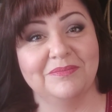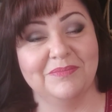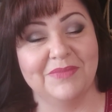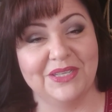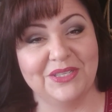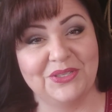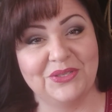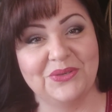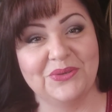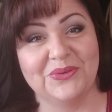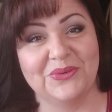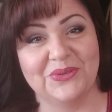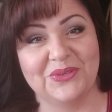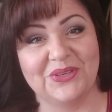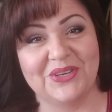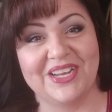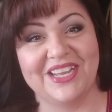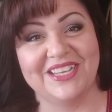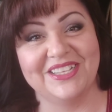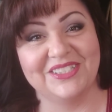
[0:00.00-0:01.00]
my 2
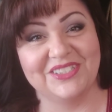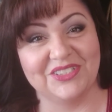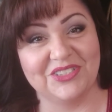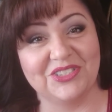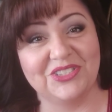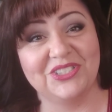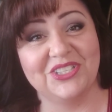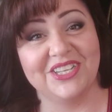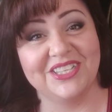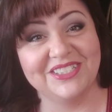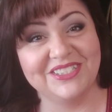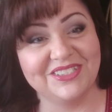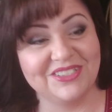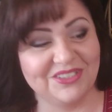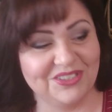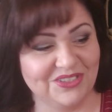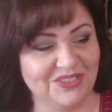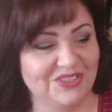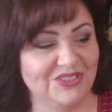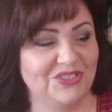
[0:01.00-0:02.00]
older kids are
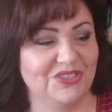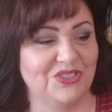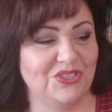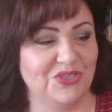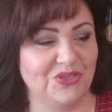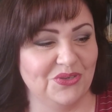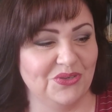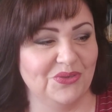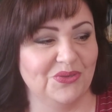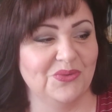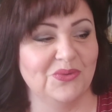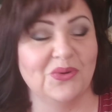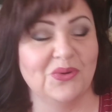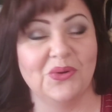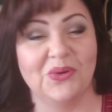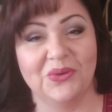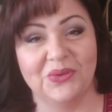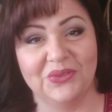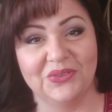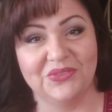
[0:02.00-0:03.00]
just too
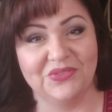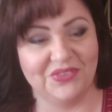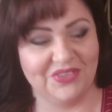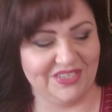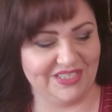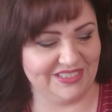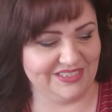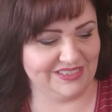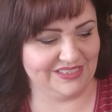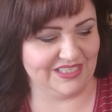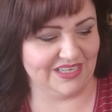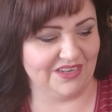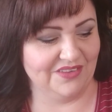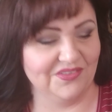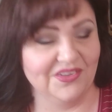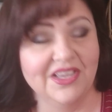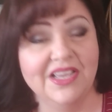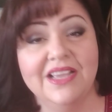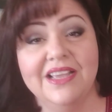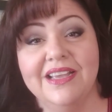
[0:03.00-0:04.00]
old for this stuff.
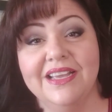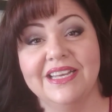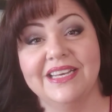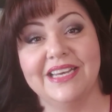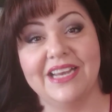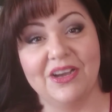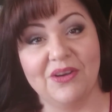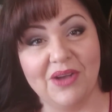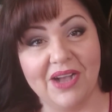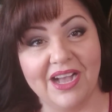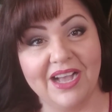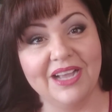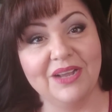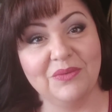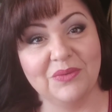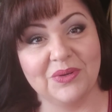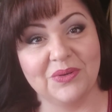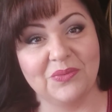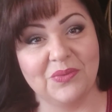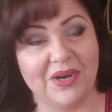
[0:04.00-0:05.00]
Now
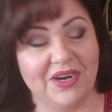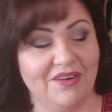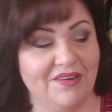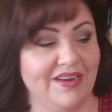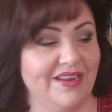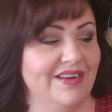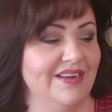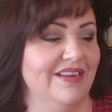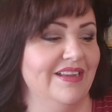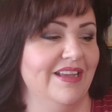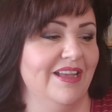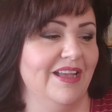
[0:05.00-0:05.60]
I would wear it,